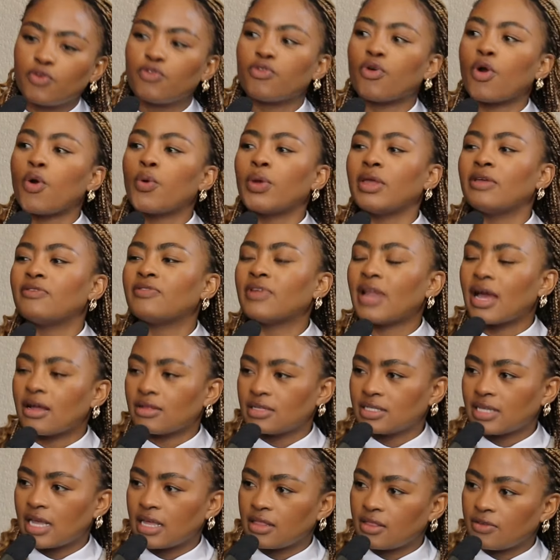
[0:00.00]
grow even
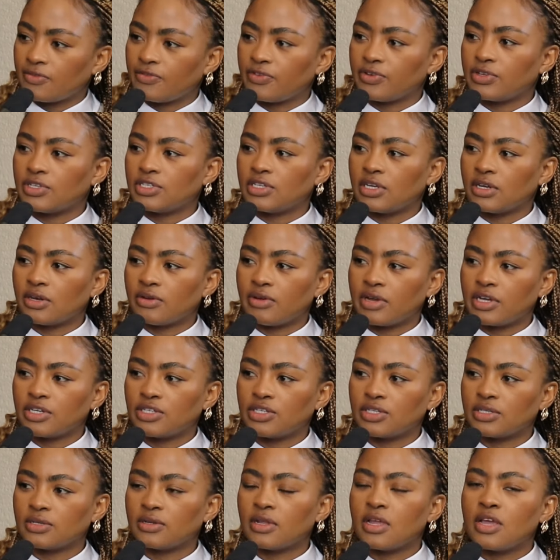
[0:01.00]
outside the yeah, first
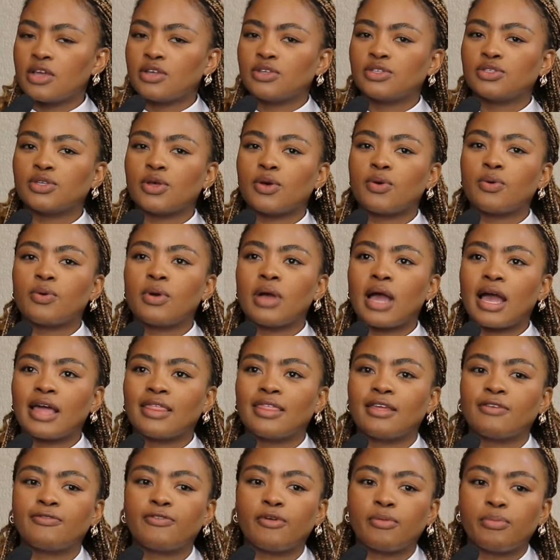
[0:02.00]
generation. Yeah. So I
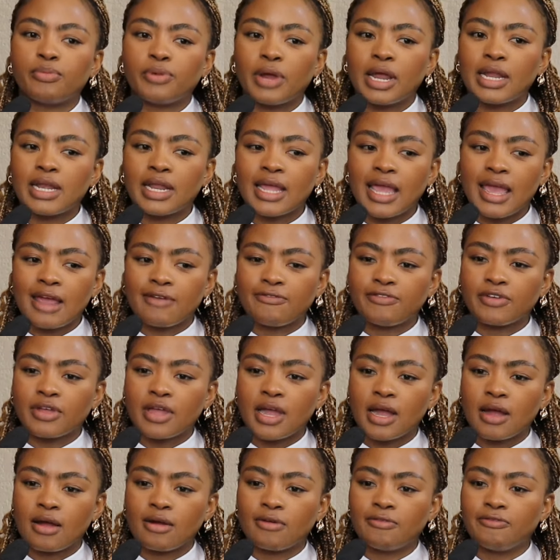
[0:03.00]
think for Branding
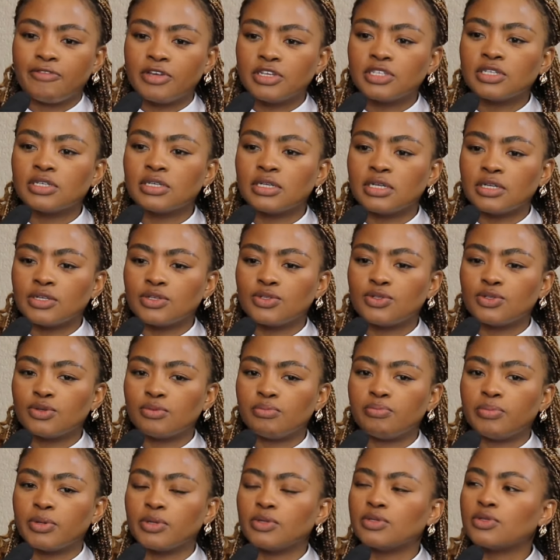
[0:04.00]
Africa, our vision is to
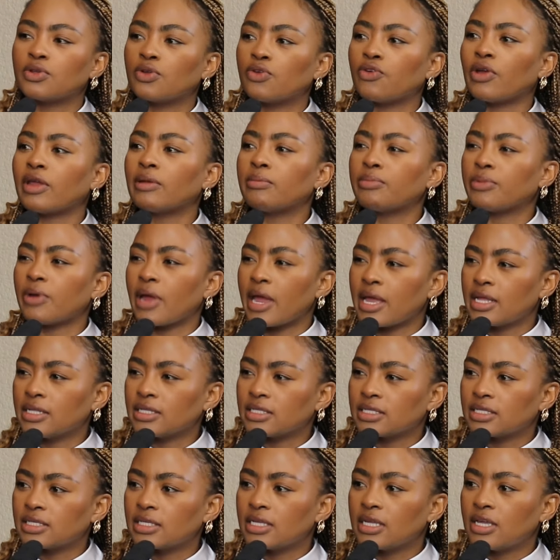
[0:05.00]
build great
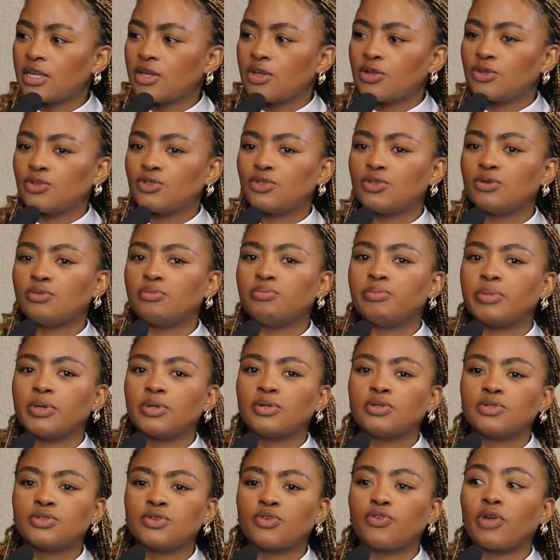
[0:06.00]
brands, wow. to
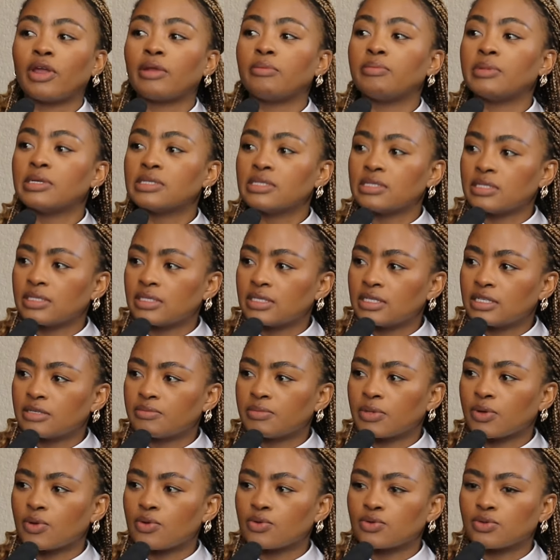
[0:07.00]
build great businesses,
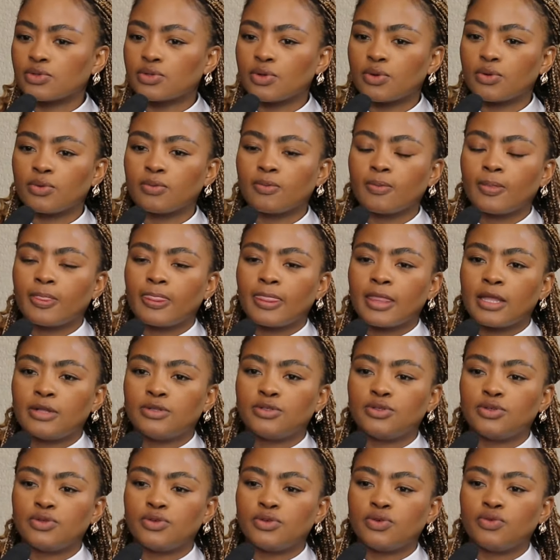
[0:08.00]
but also
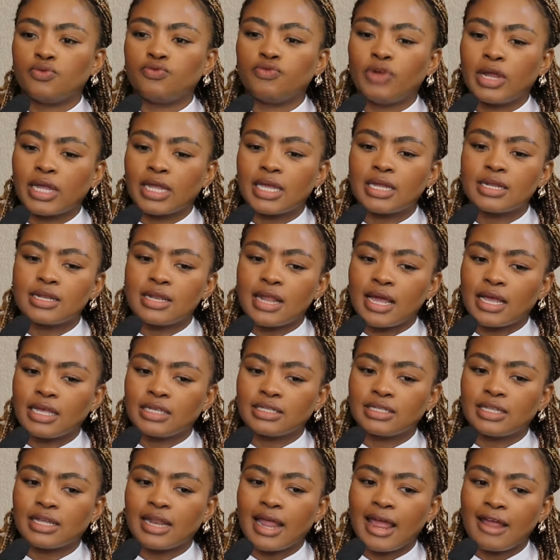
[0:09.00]
to
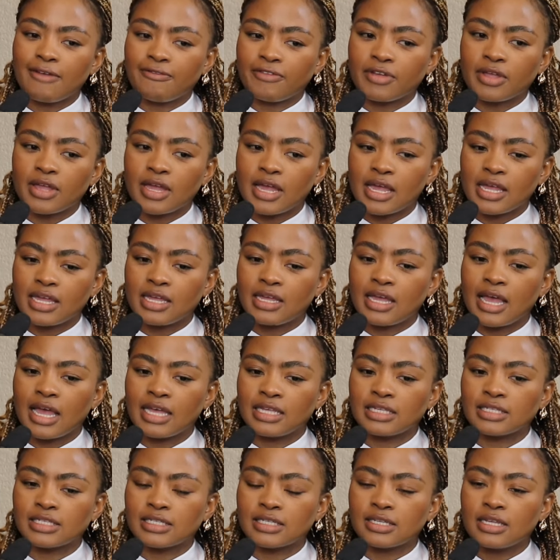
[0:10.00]
recognize that Africa
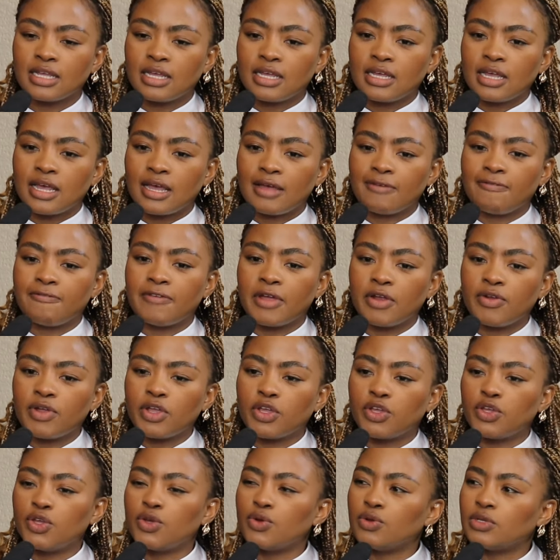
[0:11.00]
has a very
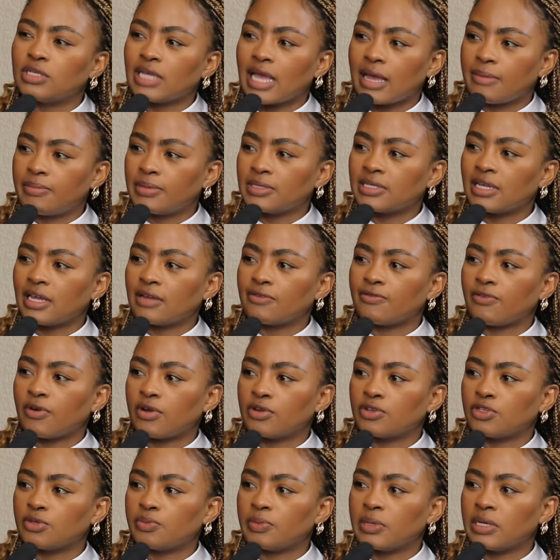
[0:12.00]
huge appetite for
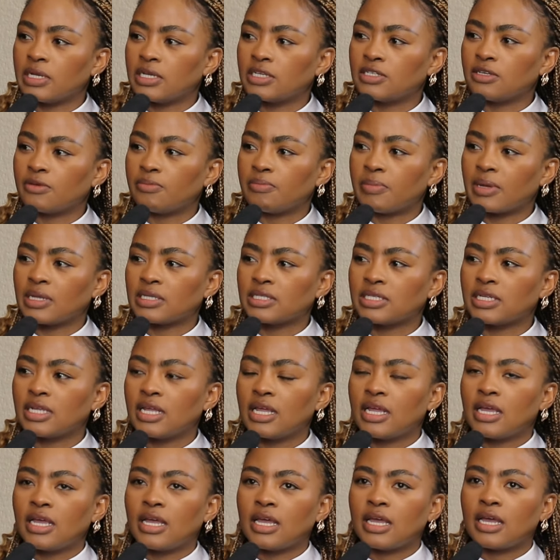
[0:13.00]
entrepreneurship, but
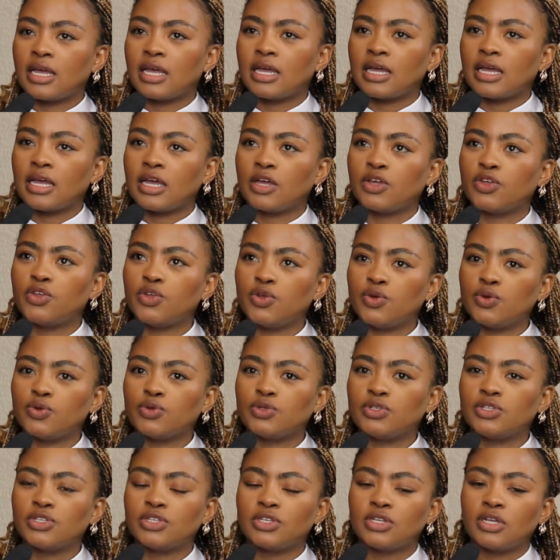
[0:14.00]
uh, a
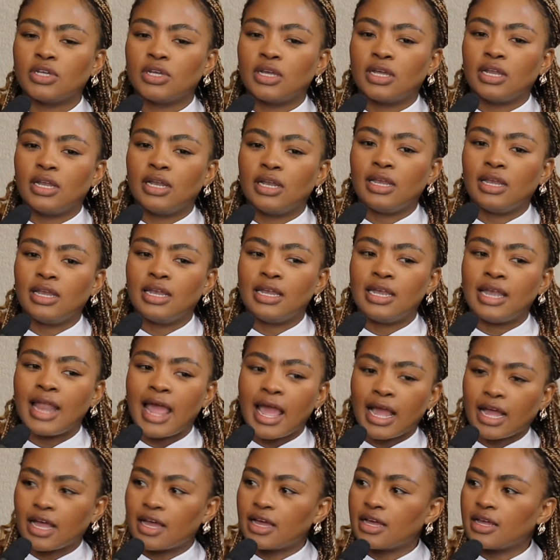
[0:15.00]
huge
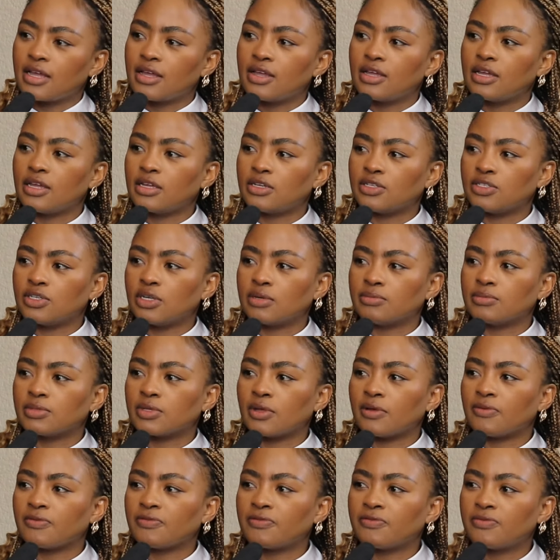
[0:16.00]
lack in terms
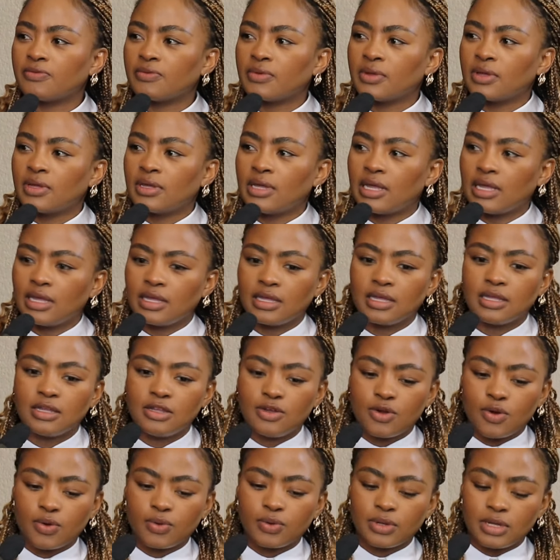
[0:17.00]
of
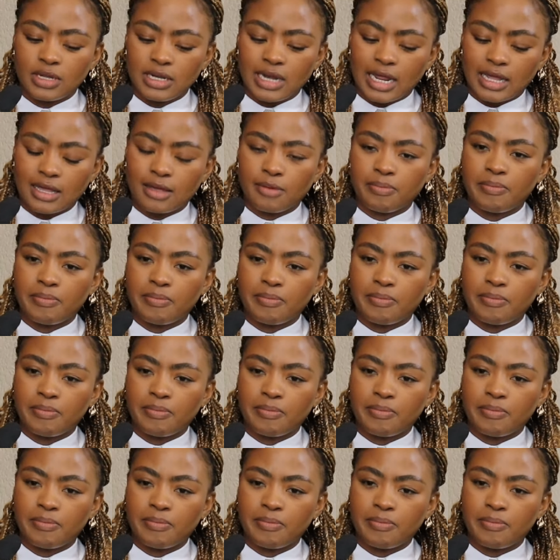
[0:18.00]
you're like